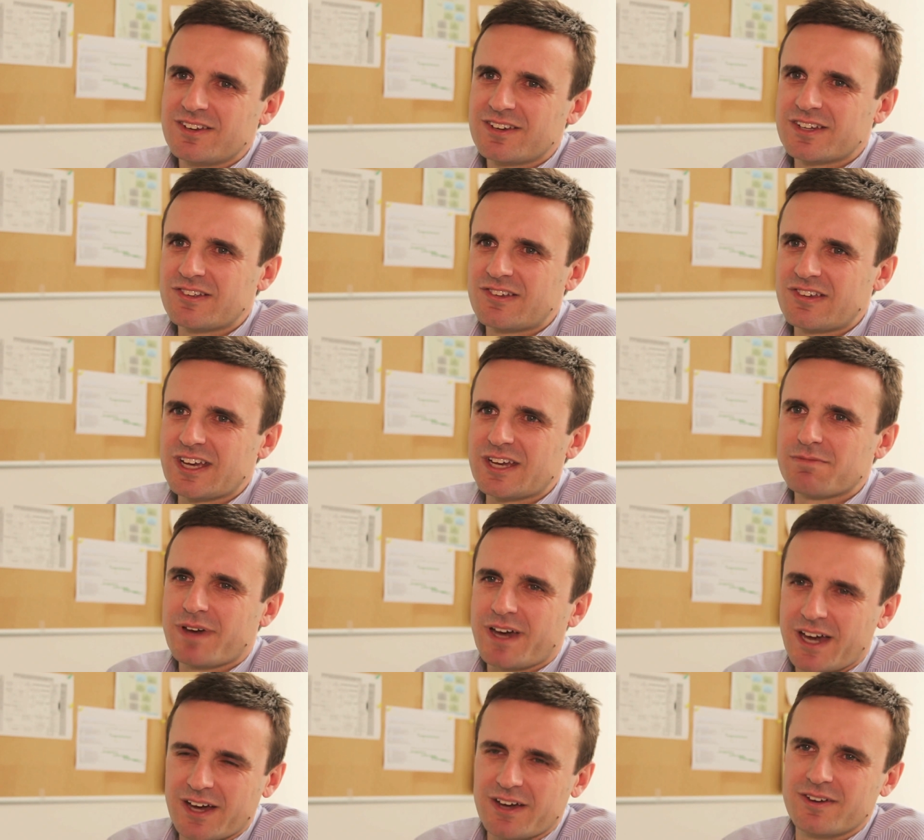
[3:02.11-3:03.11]
who can shape
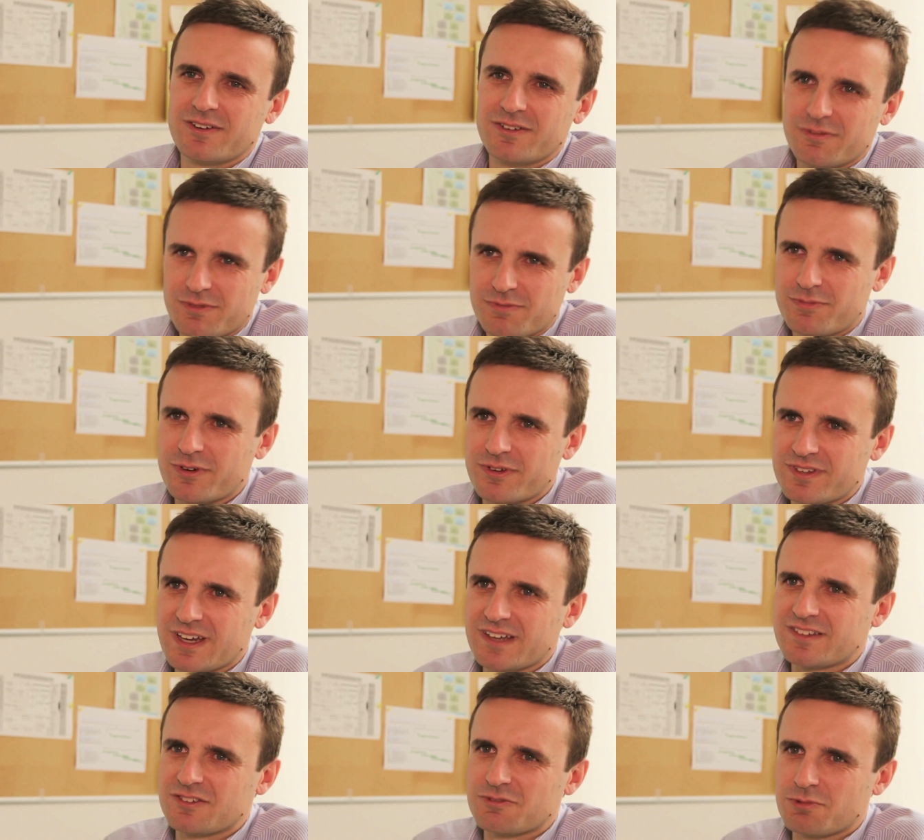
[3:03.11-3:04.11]
how
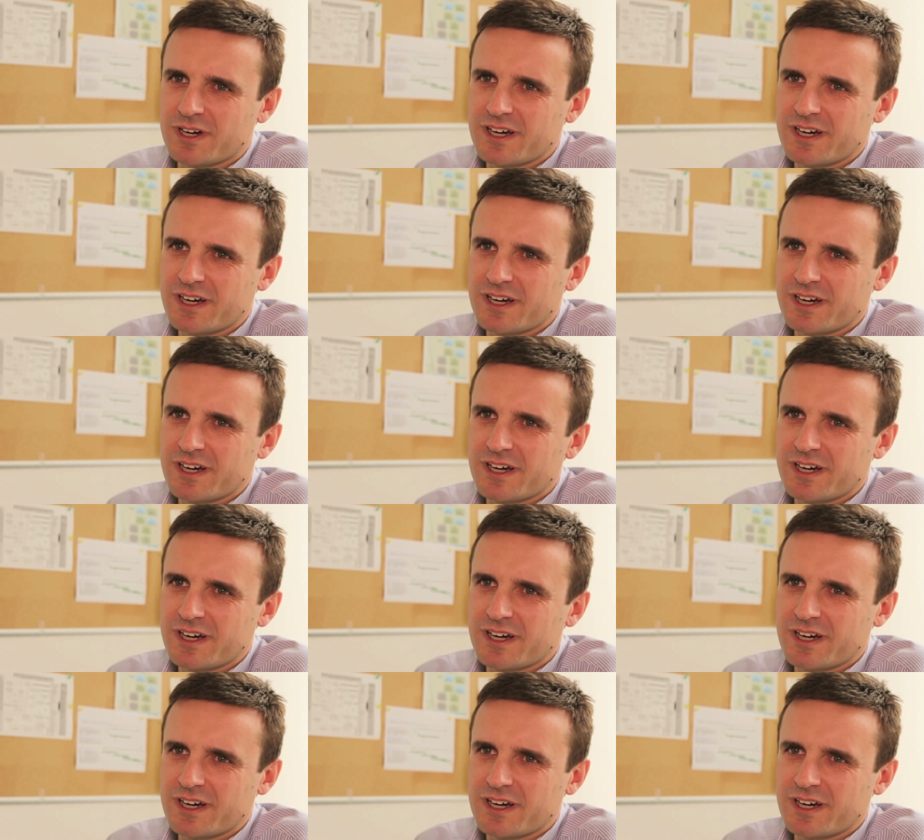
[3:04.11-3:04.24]
processes